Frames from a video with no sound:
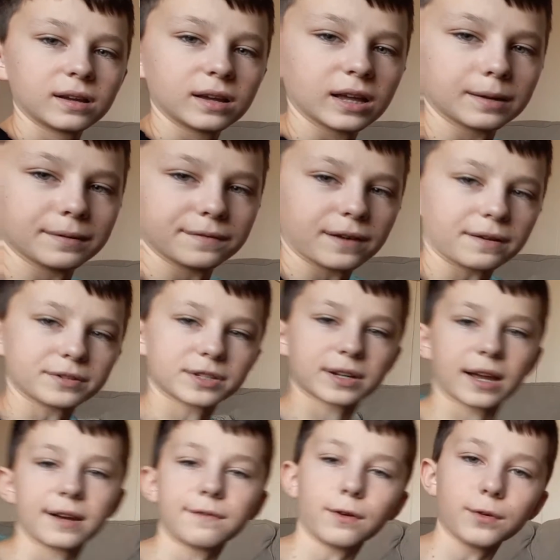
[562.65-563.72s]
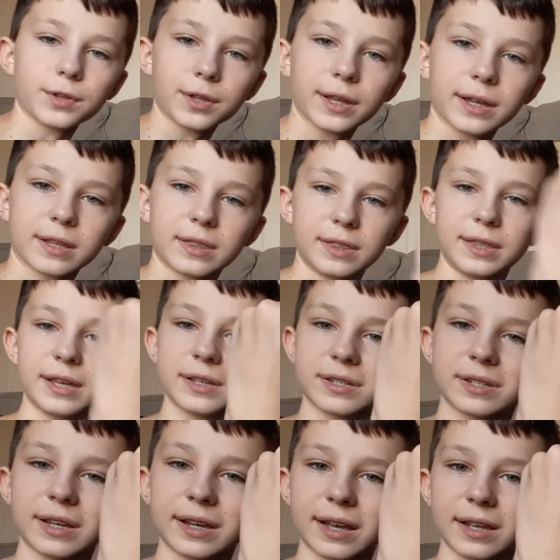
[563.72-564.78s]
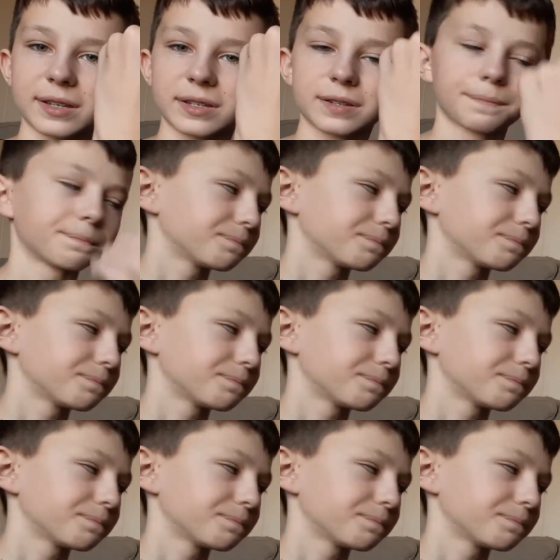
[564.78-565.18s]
If I was to kind of hold it like this, I guess.